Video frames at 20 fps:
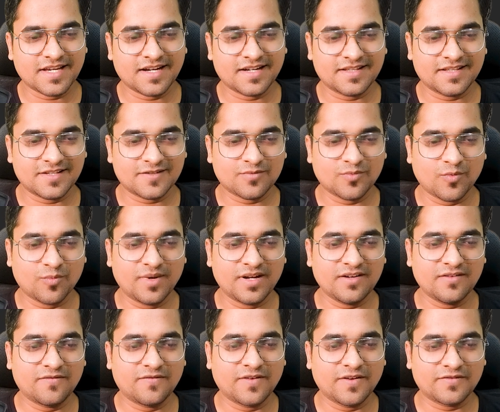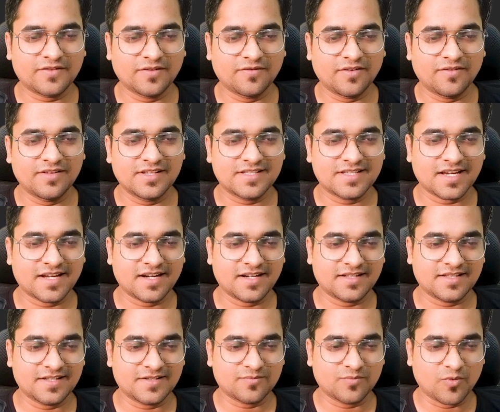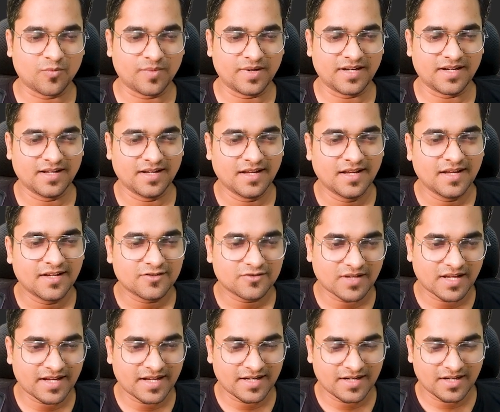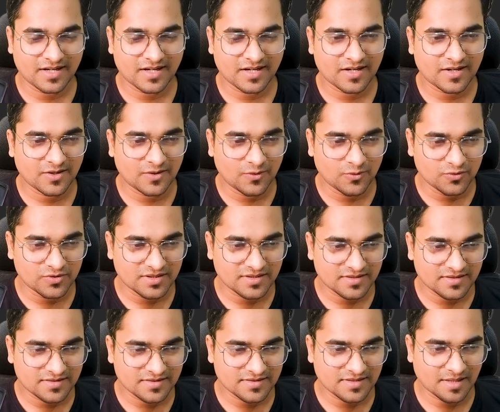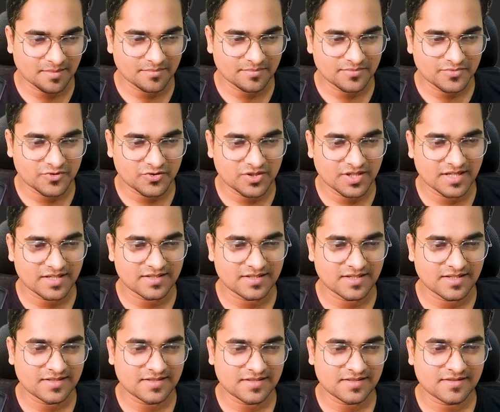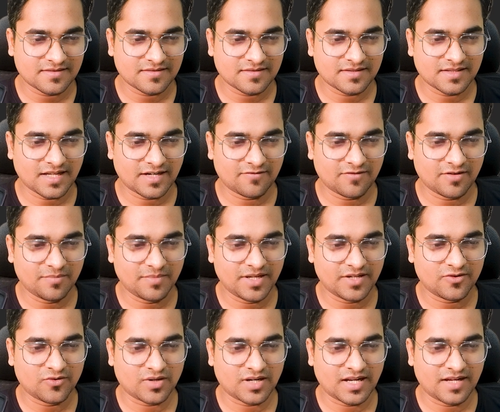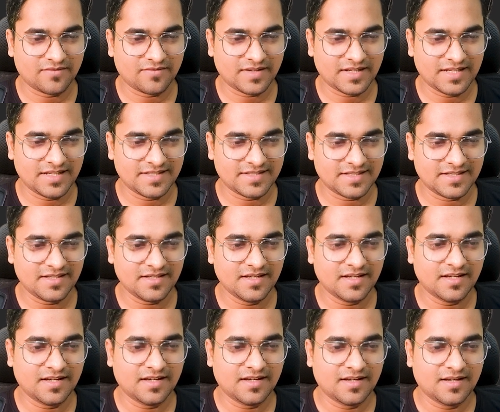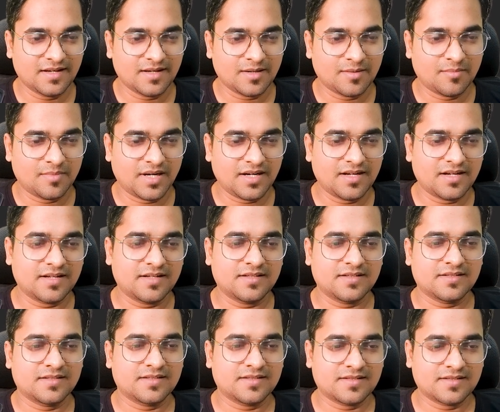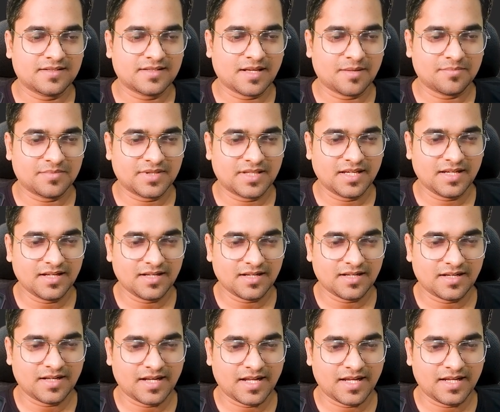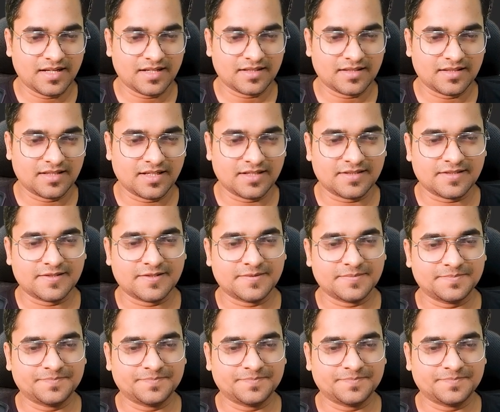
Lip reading: at this moment, fifth we will check at this moment. So I can do some changes that will make your life easy, but something like this.